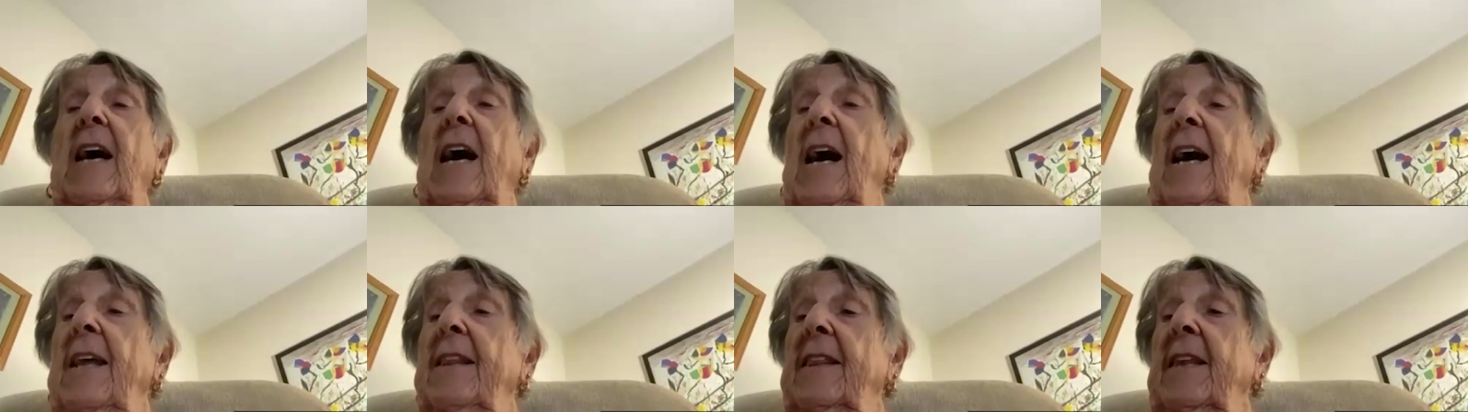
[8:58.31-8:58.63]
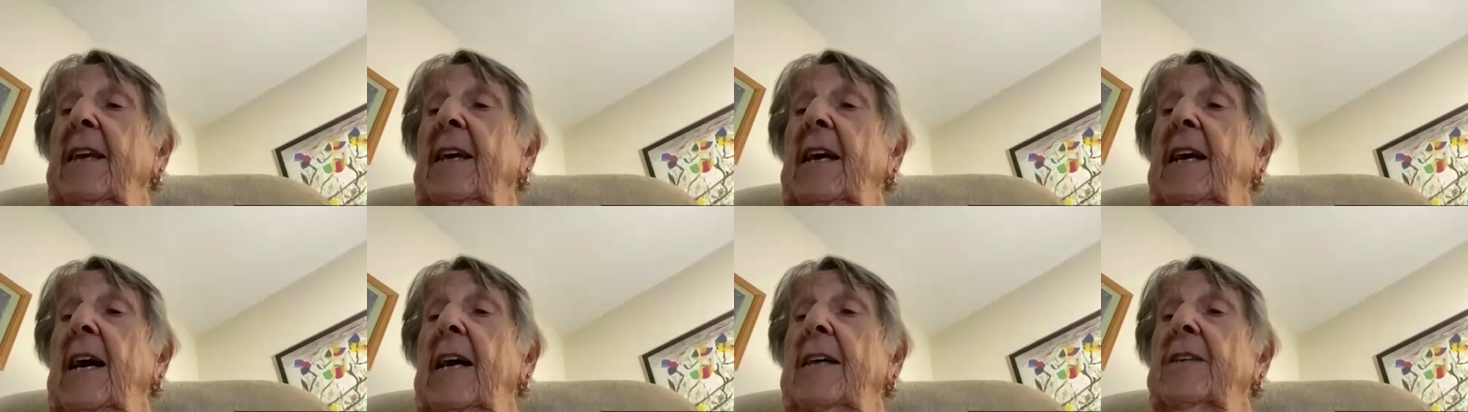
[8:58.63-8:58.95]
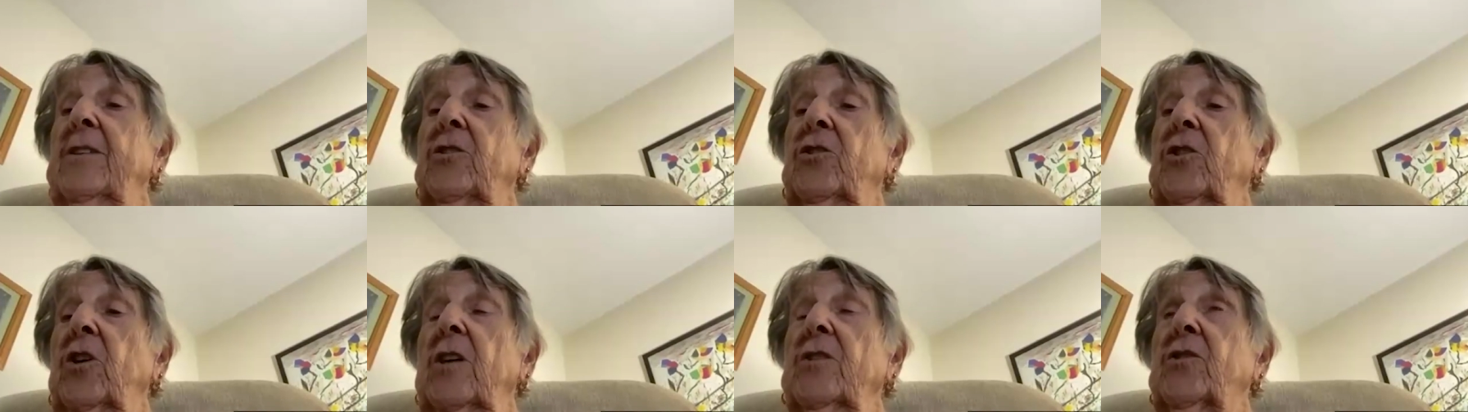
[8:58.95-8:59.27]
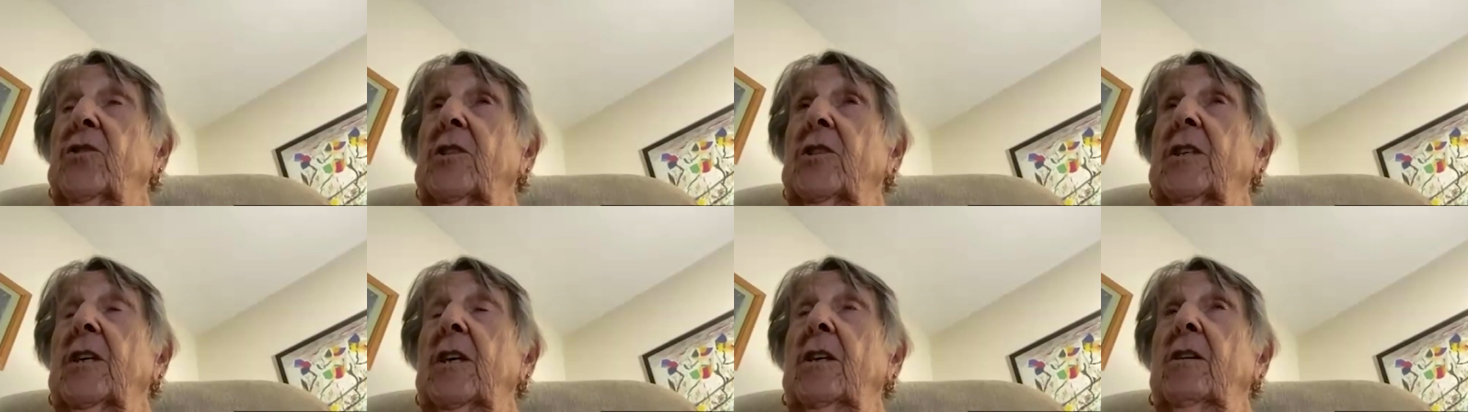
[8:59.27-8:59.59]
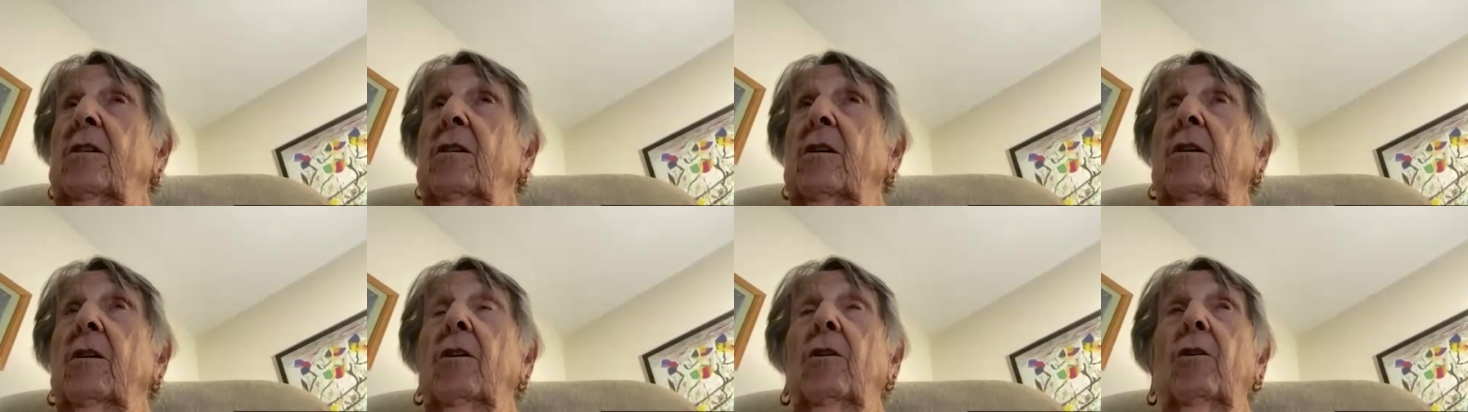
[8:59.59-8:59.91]
I think I
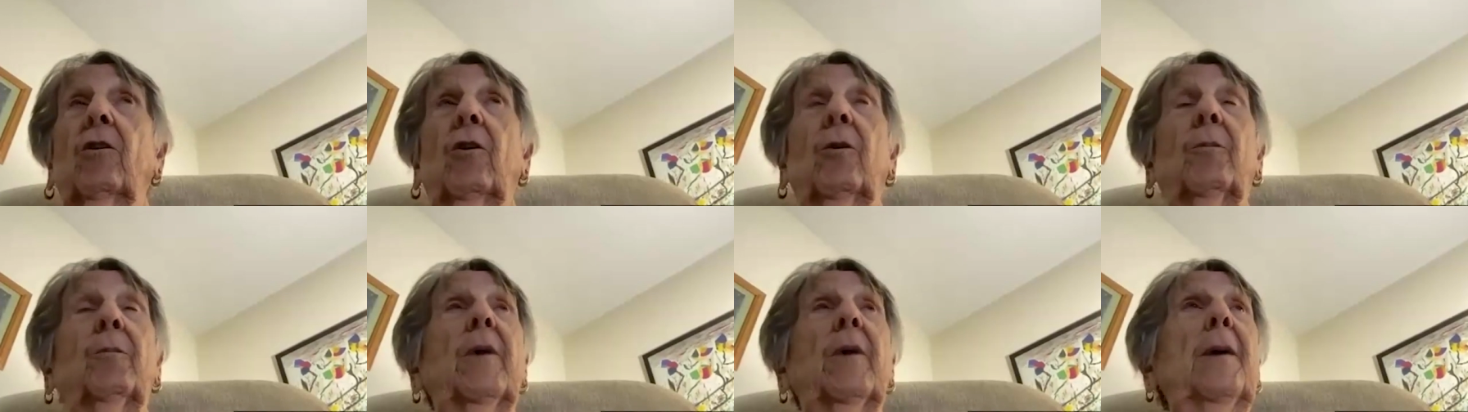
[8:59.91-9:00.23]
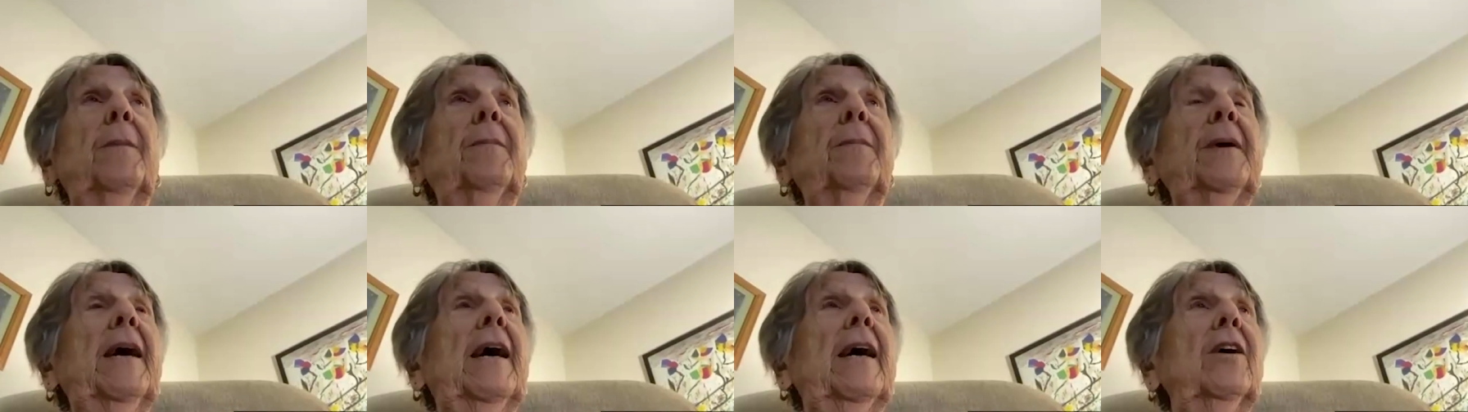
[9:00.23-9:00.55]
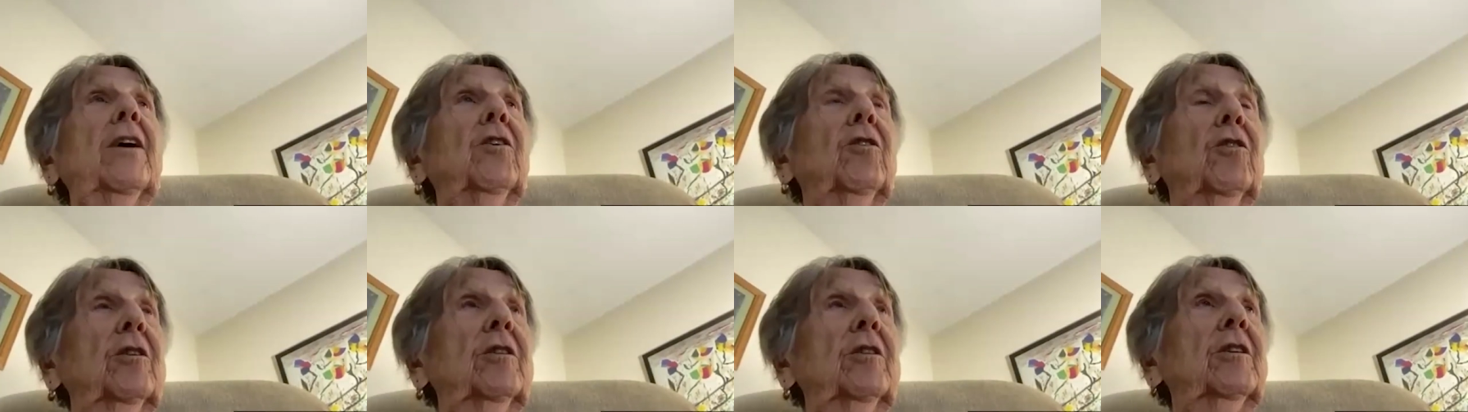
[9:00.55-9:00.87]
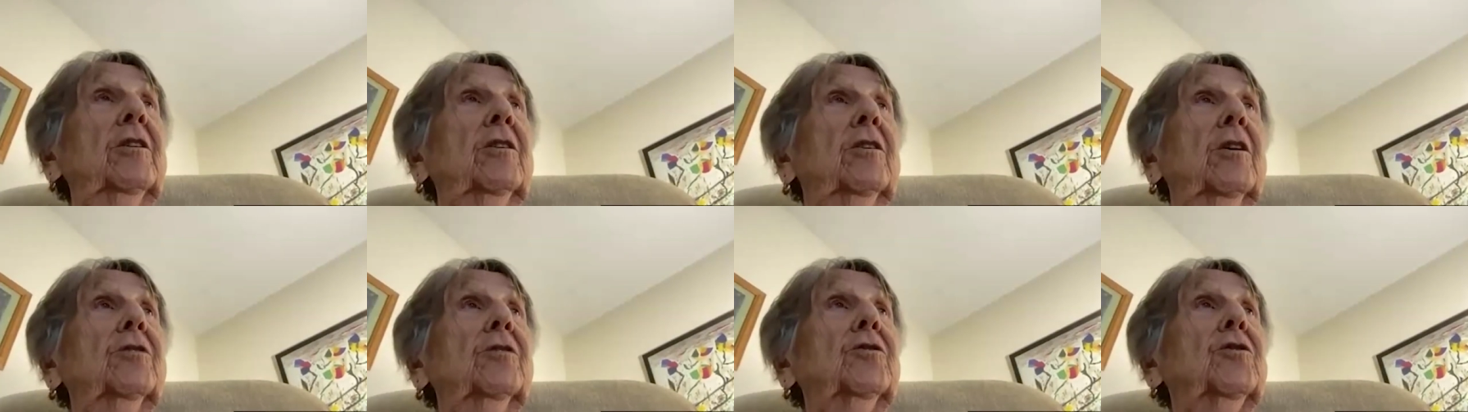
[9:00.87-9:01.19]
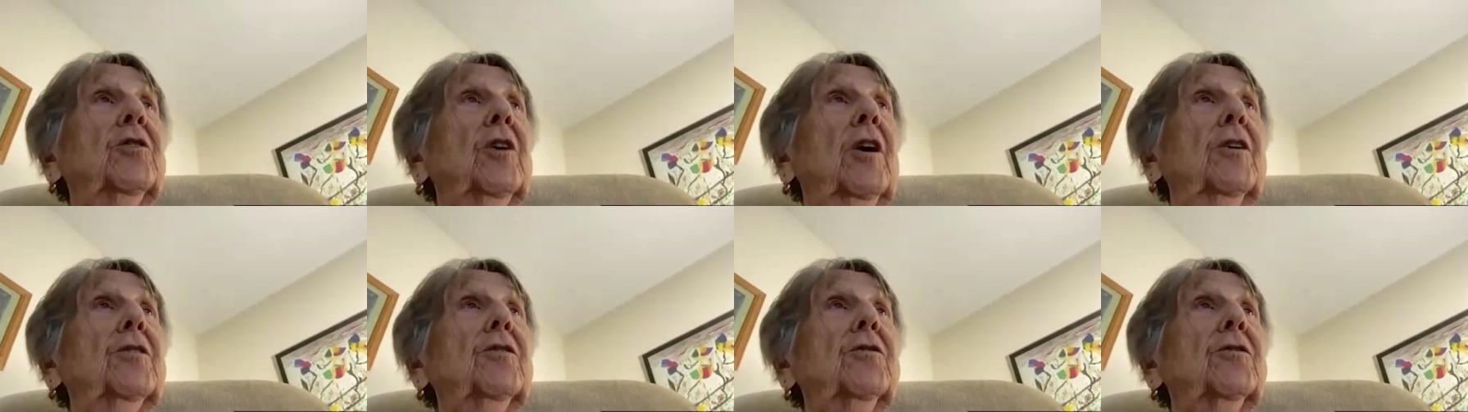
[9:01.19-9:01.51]
adjusted or maybe I couldn't
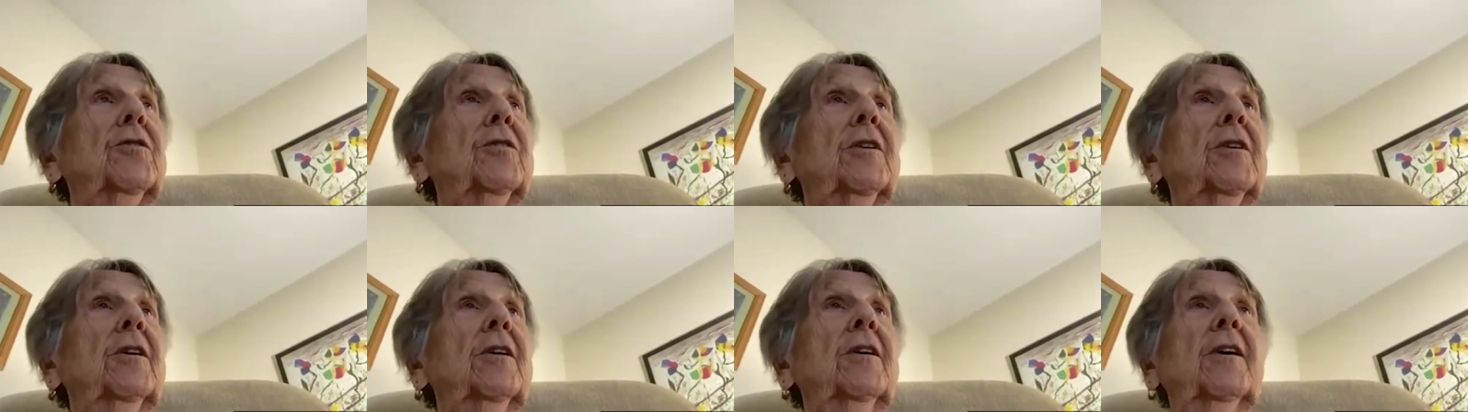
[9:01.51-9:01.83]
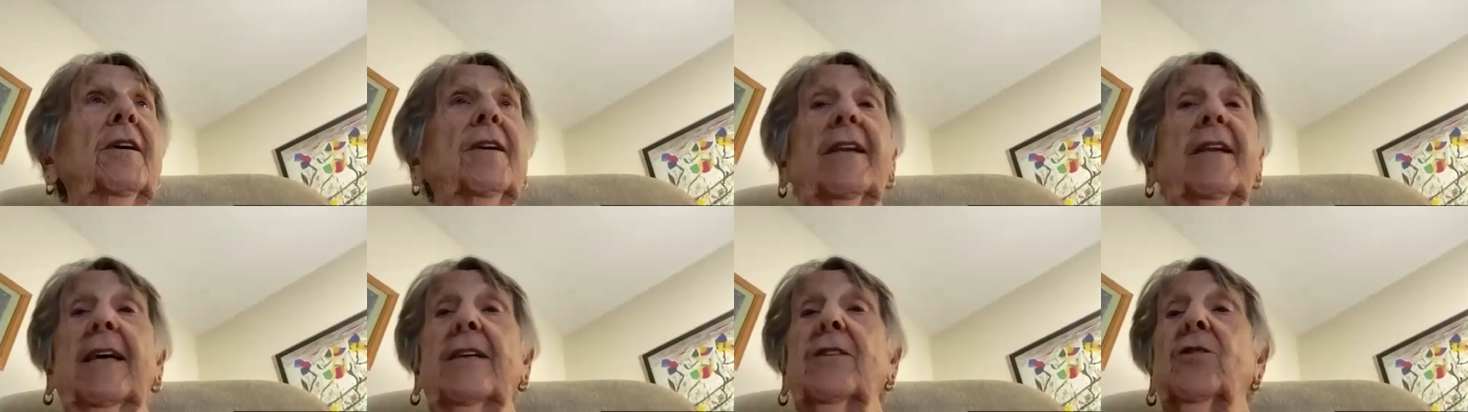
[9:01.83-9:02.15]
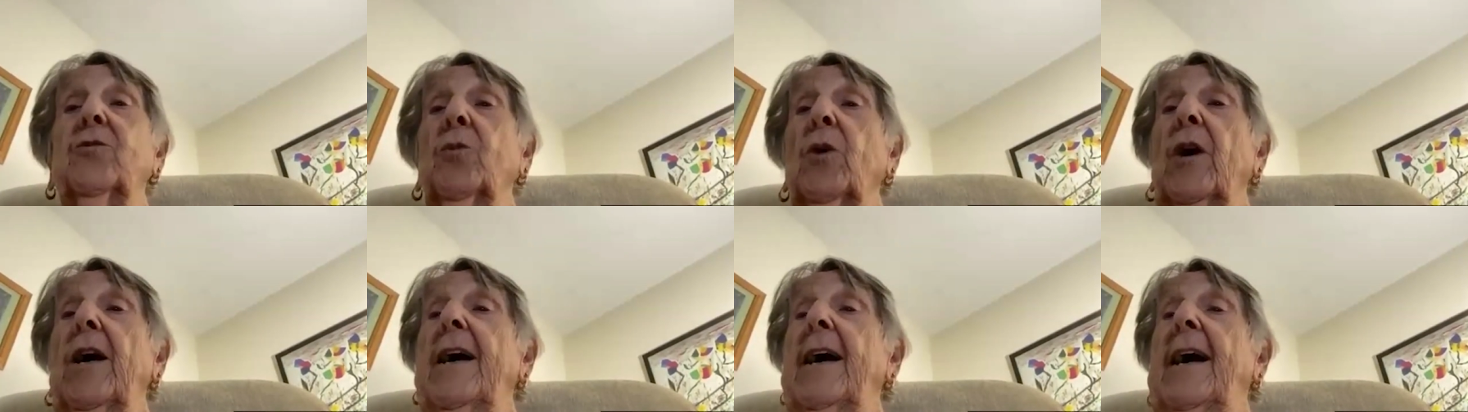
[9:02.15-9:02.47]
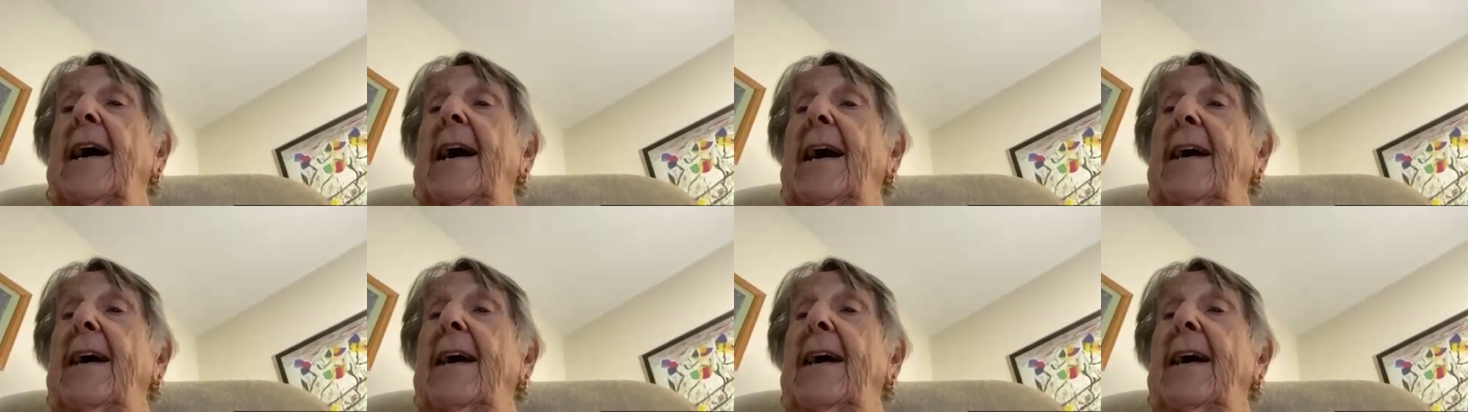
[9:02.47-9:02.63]
adjust. That's why I